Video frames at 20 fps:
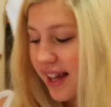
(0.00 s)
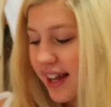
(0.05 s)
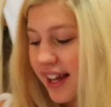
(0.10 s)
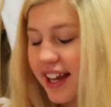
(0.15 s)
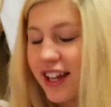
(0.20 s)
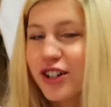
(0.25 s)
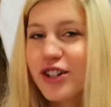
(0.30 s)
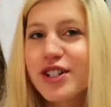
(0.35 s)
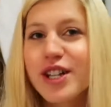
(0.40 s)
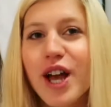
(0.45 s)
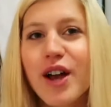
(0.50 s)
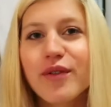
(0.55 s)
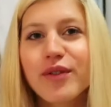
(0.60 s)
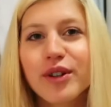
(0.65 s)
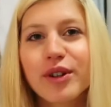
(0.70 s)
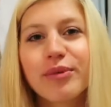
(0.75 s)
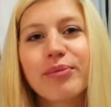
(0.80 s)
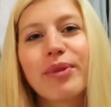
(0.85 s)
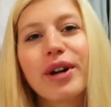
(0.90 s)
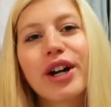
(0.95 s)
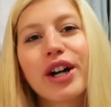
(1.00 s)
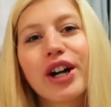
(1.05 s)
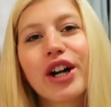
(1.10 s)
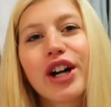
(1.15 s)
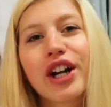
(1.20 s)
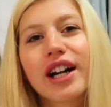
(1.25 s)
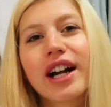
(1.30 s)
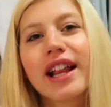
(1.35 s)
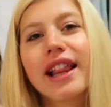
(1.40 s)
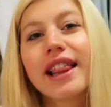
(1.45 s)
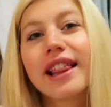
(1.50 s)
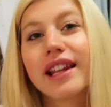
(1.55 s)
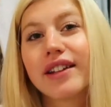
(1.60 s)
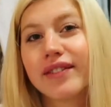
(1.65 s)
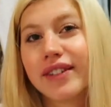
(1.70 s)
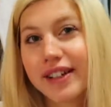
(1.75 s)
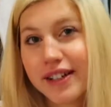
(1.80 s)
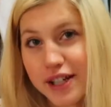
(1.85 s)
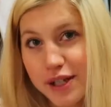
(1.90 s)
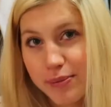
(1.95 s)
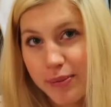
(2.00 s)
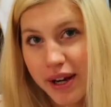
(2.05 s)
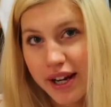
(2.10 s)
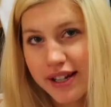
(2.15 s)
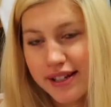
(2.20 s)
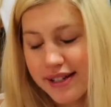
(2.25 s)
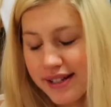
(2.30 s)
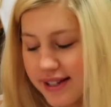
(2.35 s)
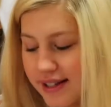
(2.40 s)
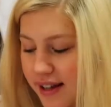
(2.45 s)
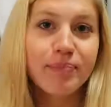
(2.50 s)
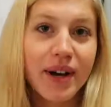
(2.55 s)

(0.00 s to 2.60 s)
and just have a bigger living space.